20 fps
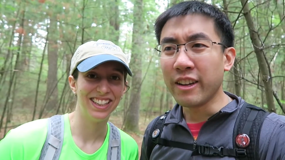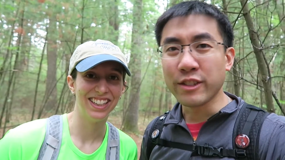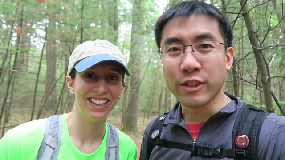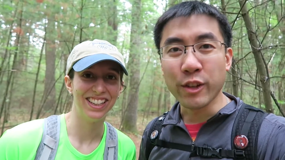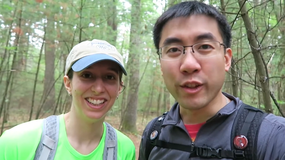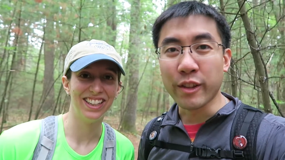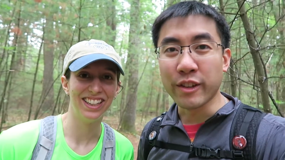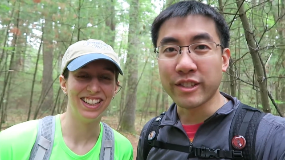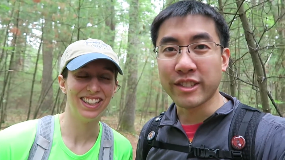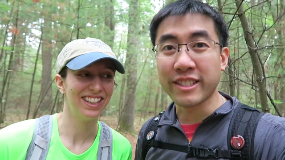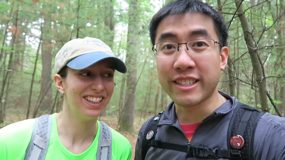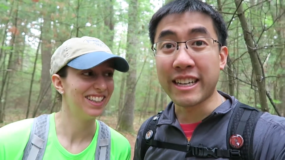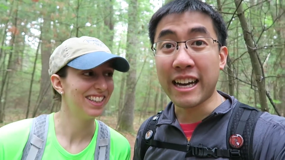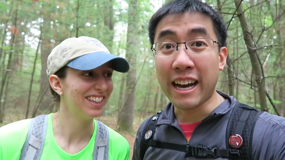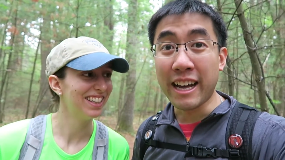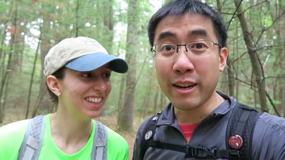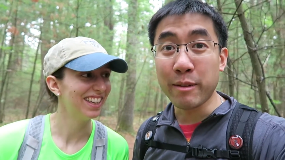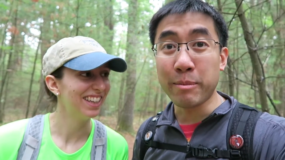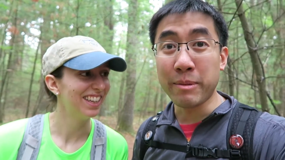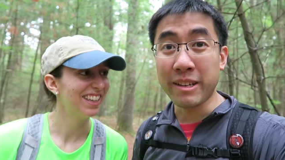Speaker 1: So there's
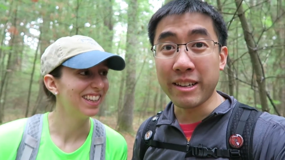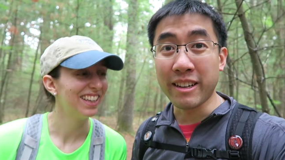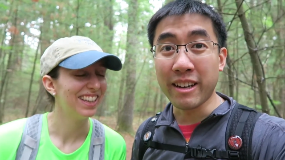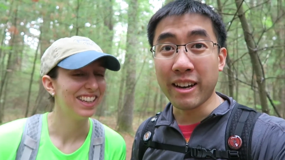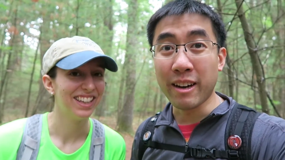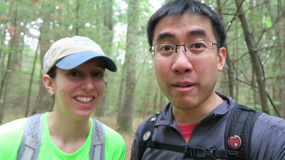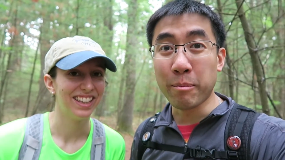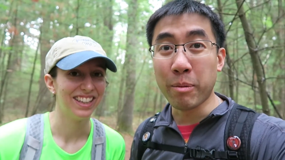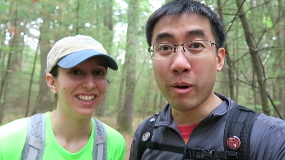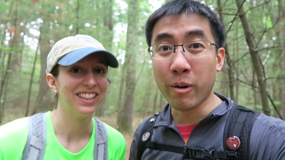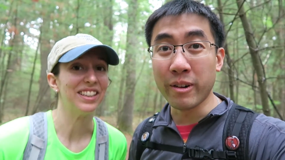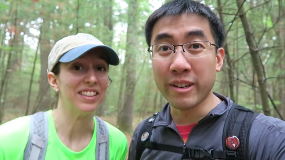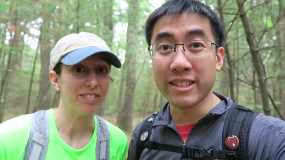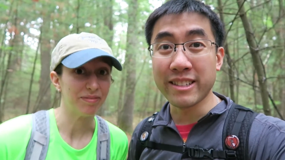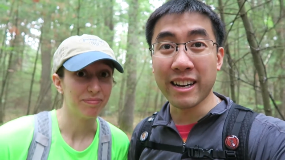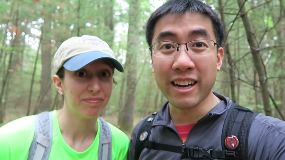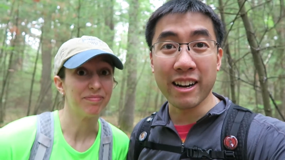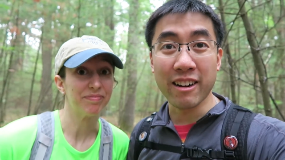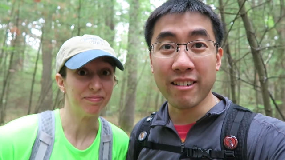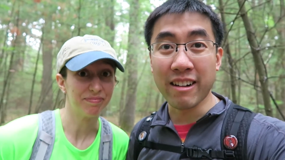gotta be a
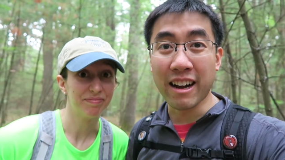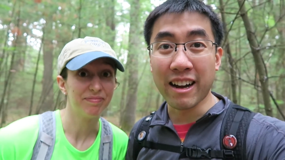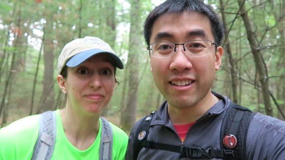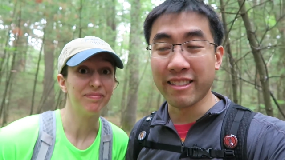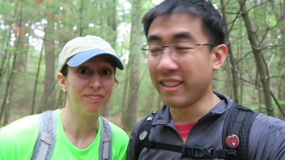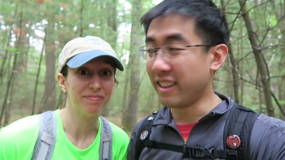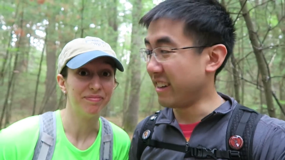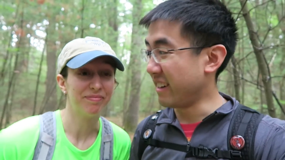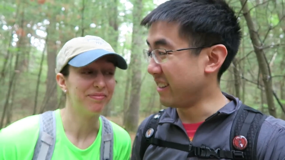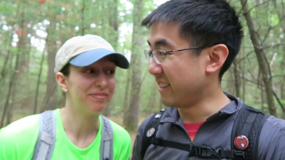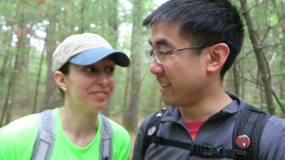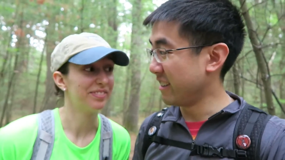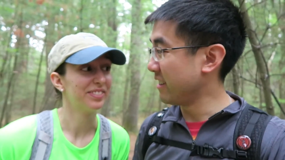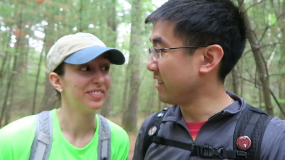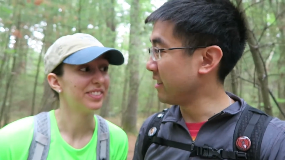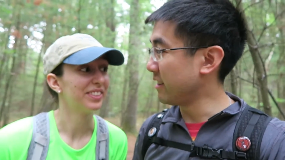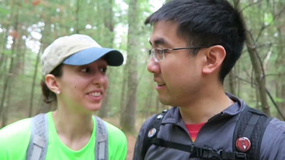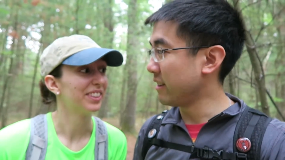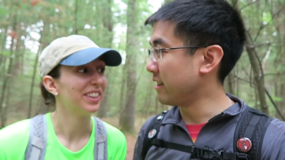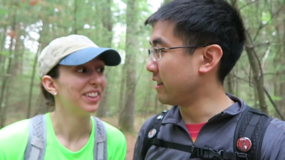Ponyta around there.
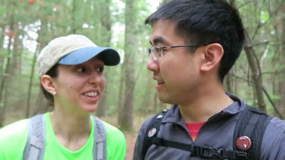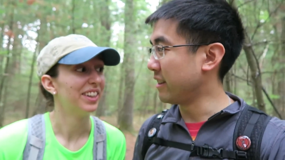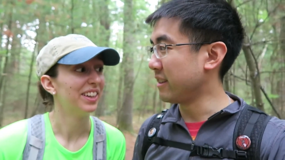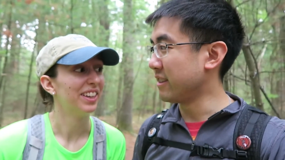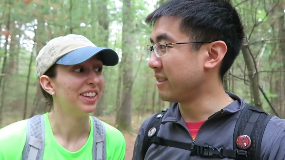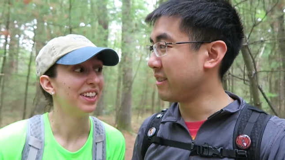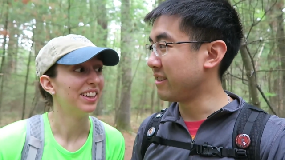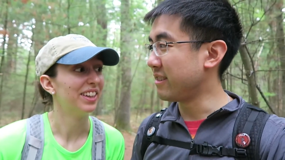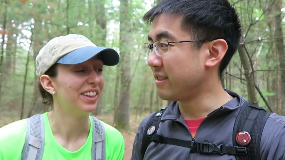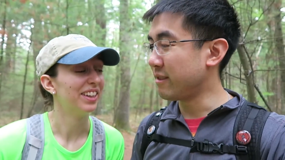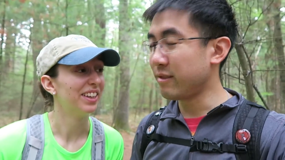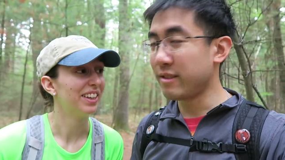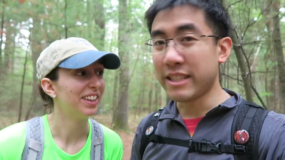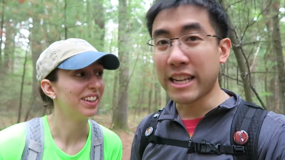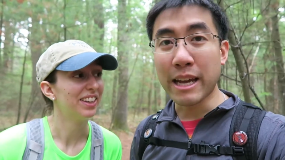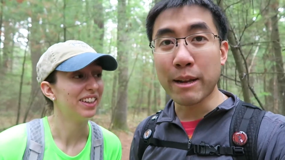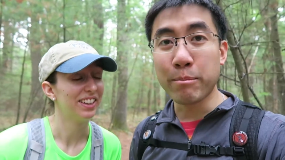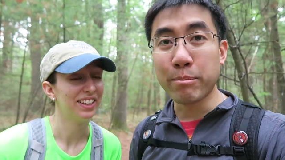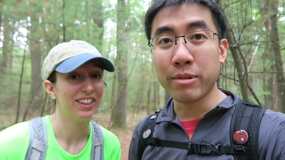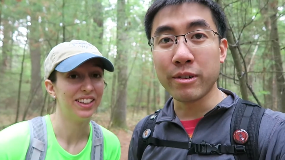There's
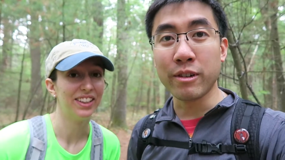dead